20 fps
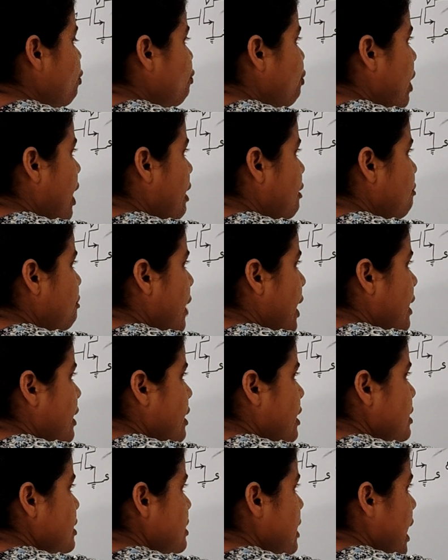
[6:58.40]
5
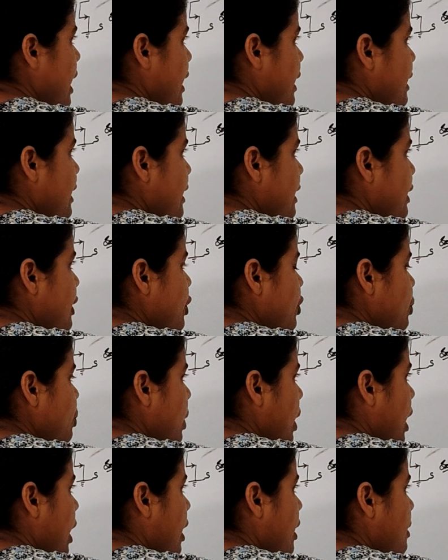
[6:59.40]
minus ID into
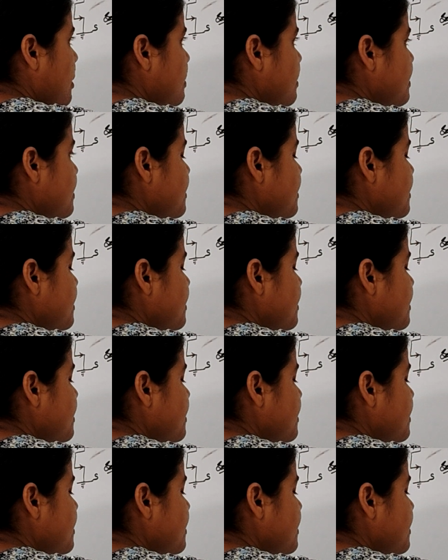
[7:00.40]
R.